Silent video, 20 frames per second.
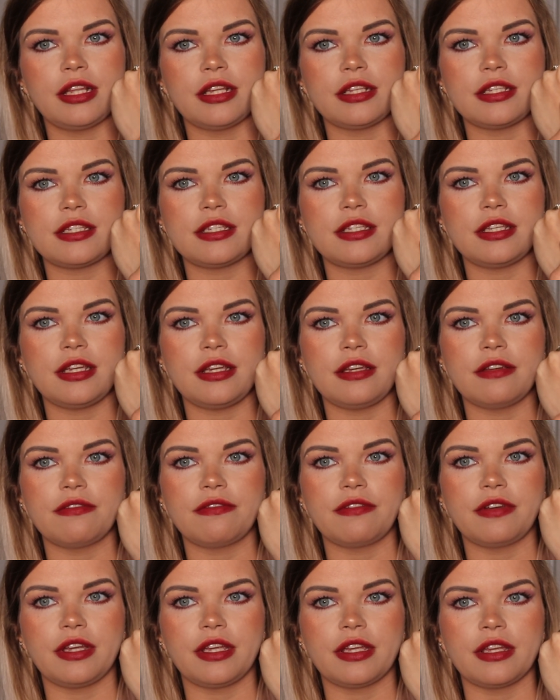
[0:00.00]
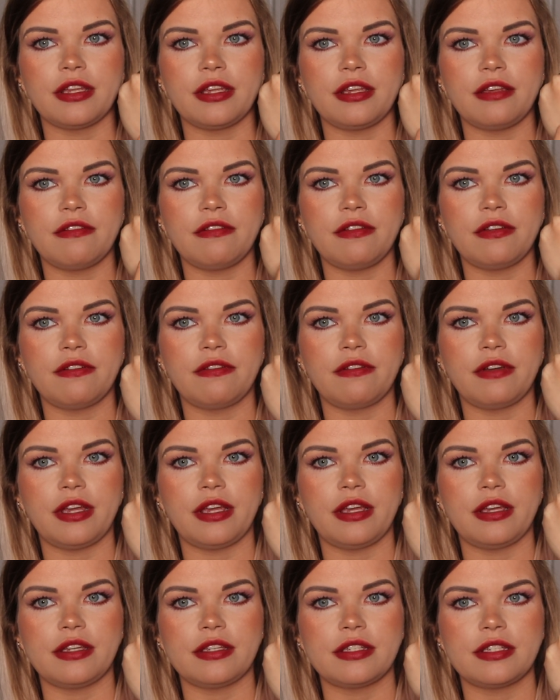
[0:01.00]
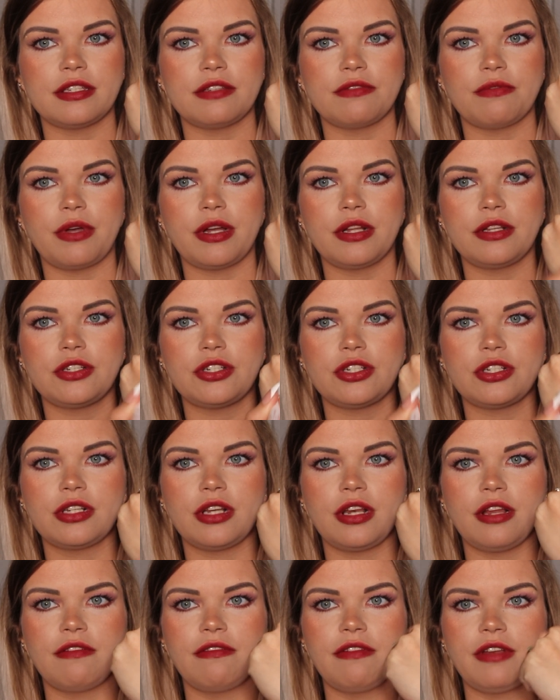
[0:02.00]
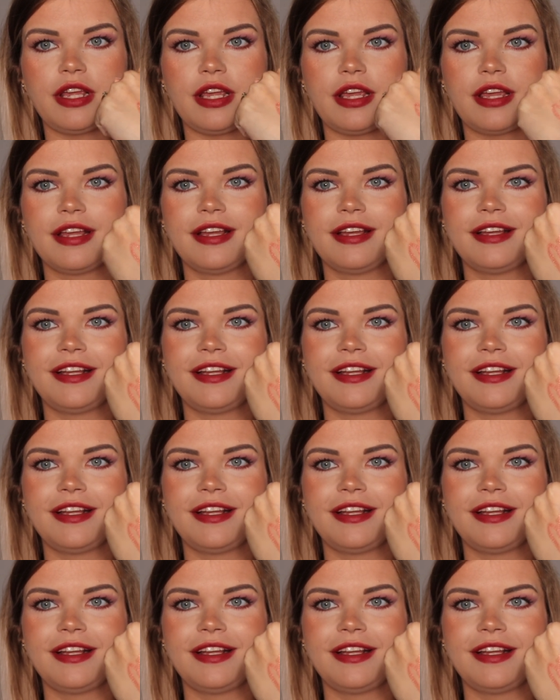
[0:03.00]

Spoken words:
Let's see if I can give you a swatch. Lovely